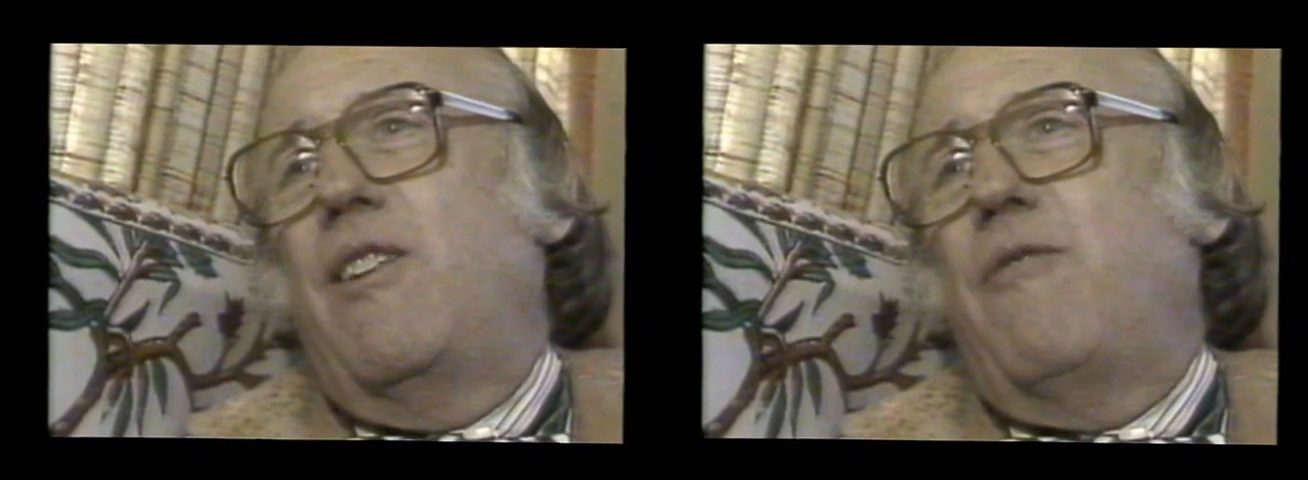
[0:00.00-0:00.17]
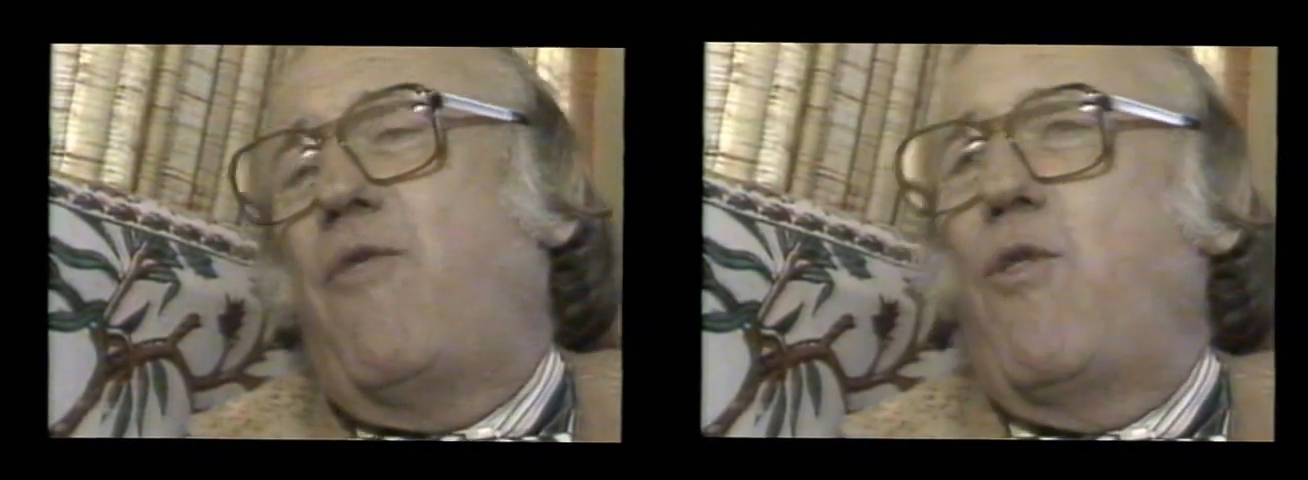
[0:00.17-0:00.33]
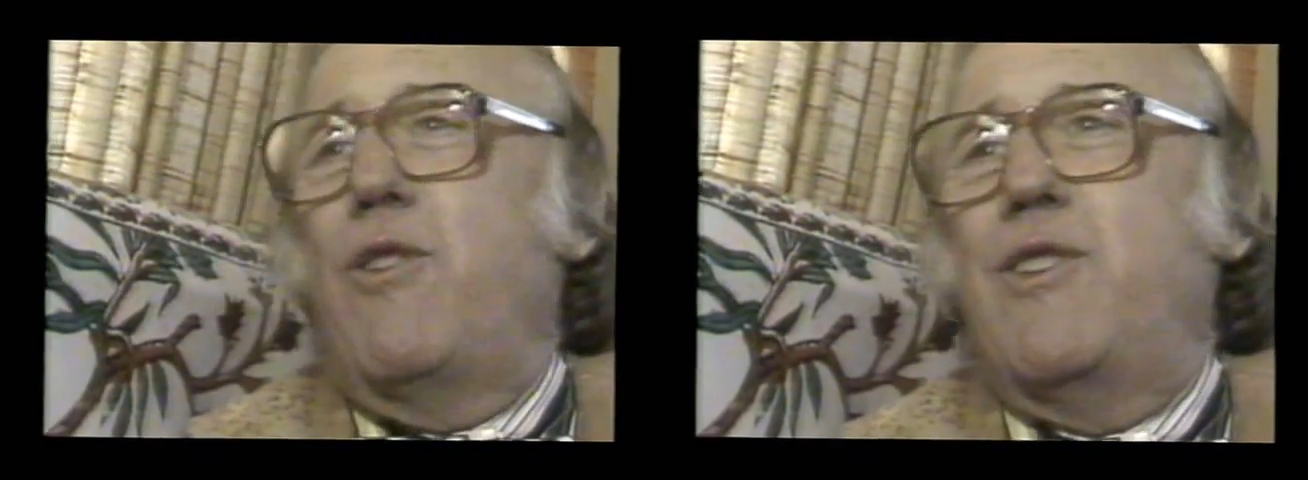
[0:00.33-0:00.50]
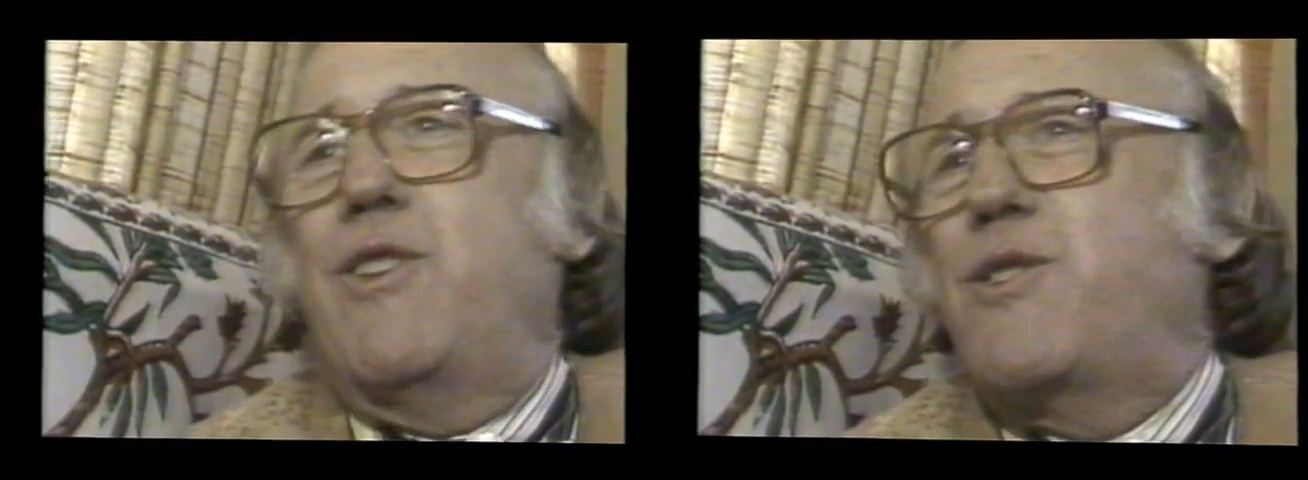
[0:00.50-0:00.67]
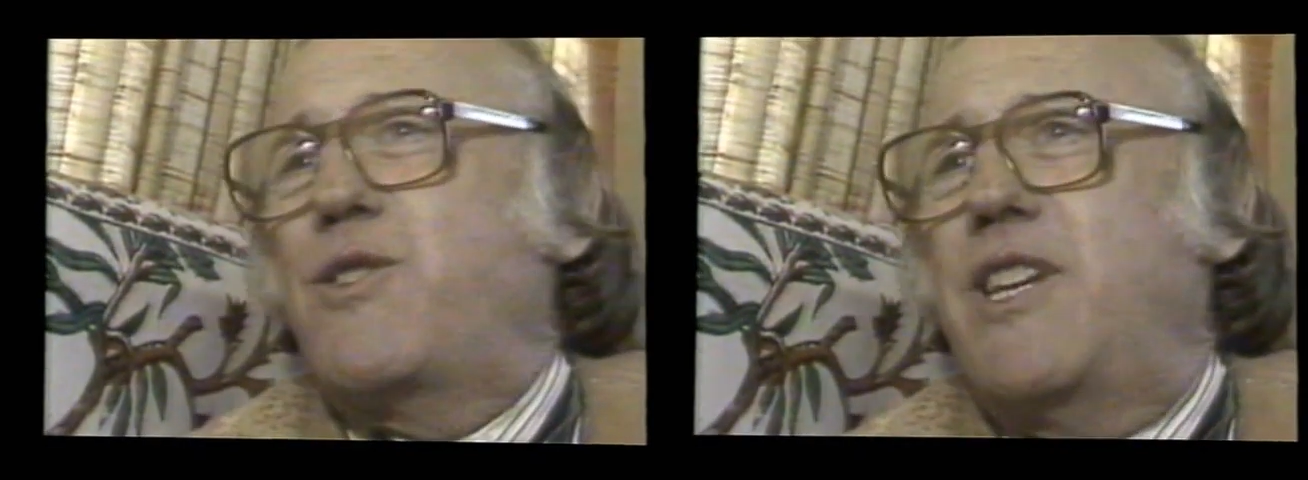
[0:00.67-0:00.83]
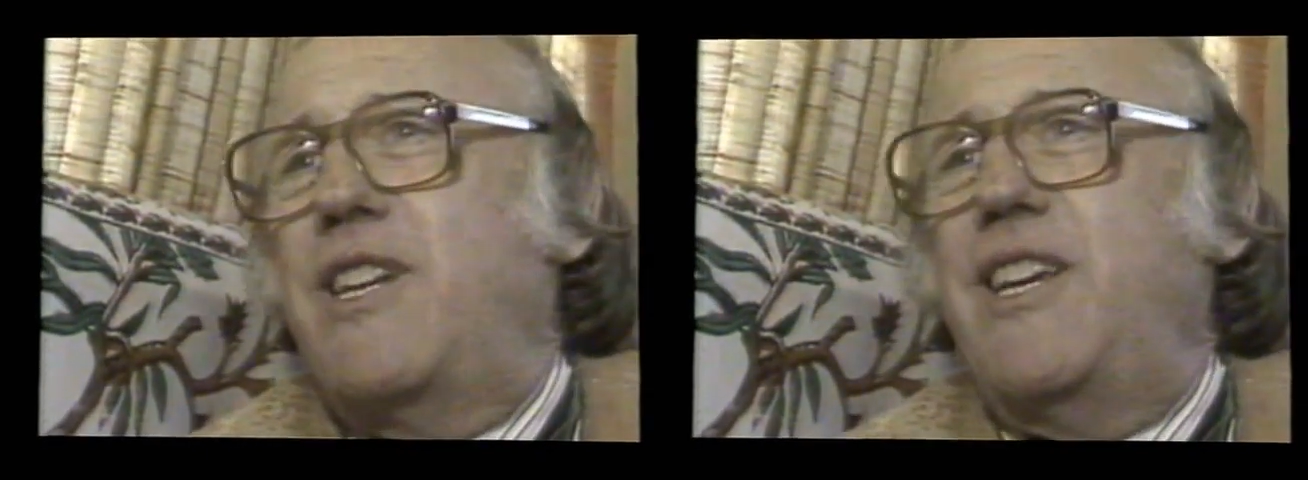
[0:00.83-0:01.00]
for the
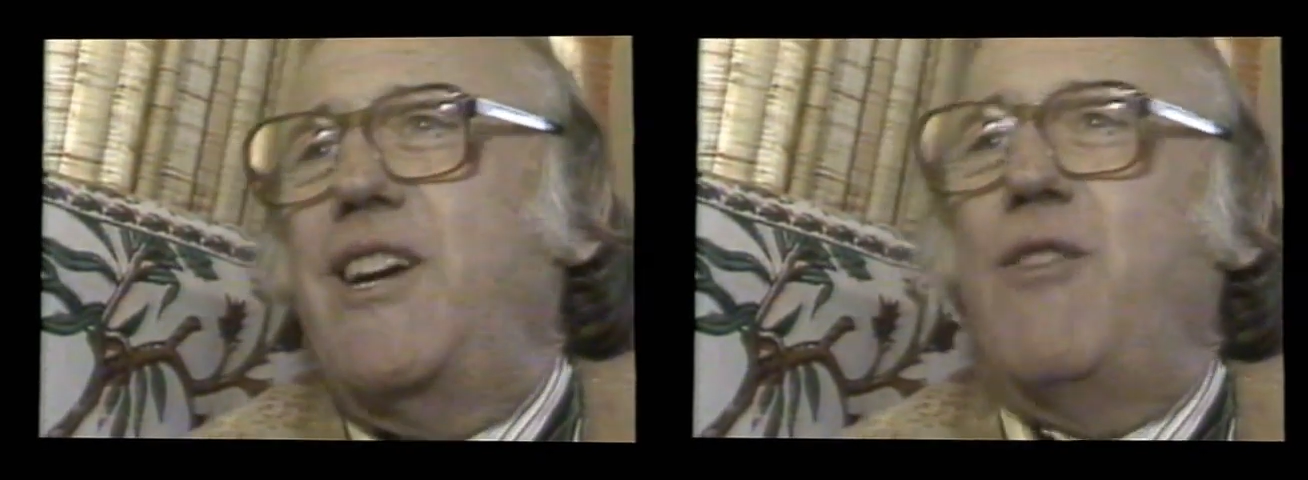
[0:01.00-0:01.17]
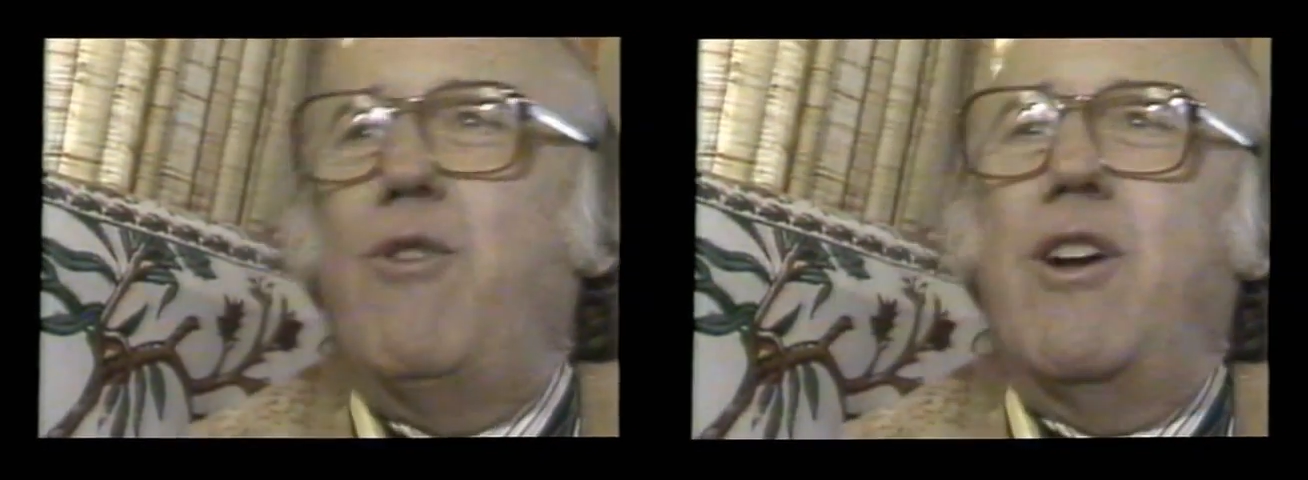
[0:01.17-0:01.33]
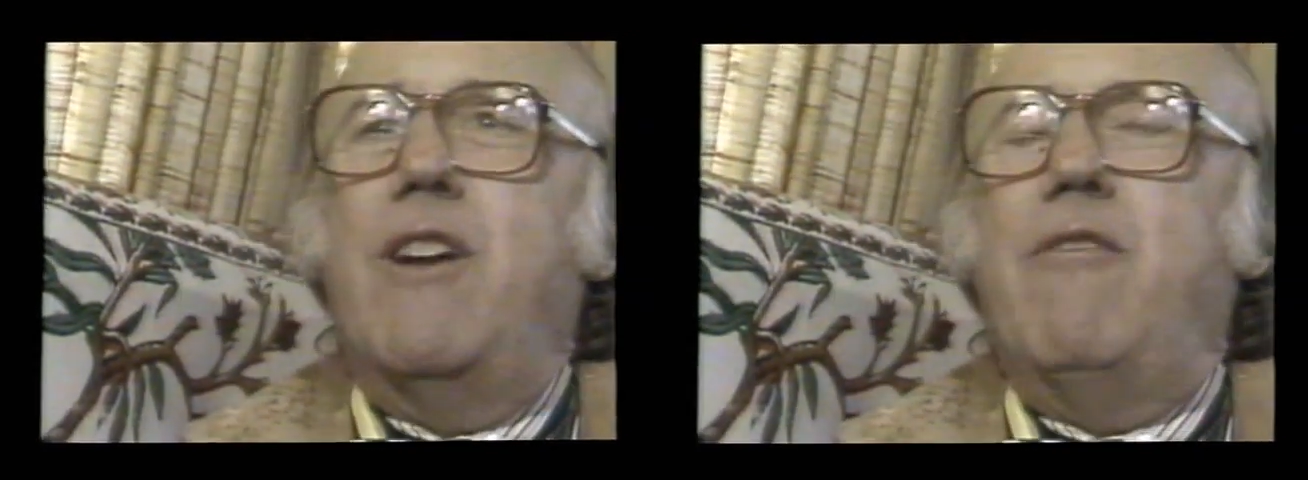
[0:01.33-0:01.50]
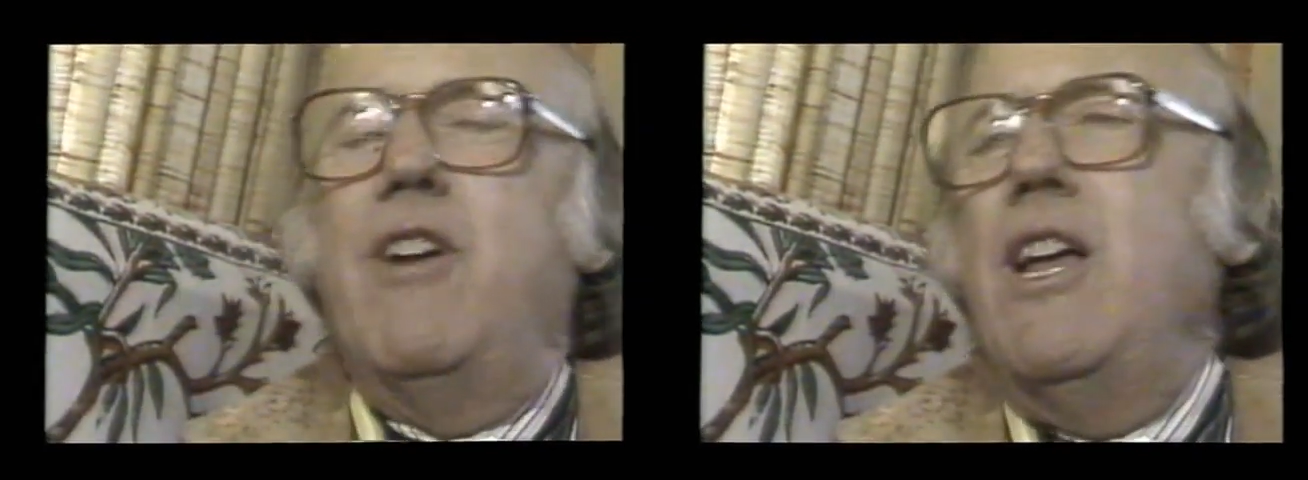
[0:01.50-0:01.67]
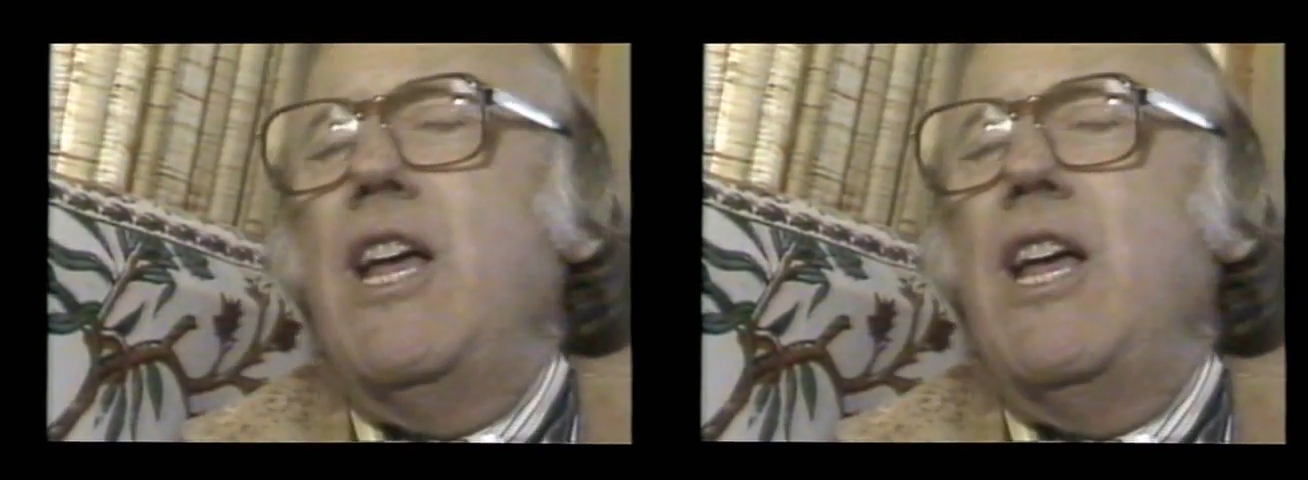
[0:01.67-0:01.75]
city or whatever.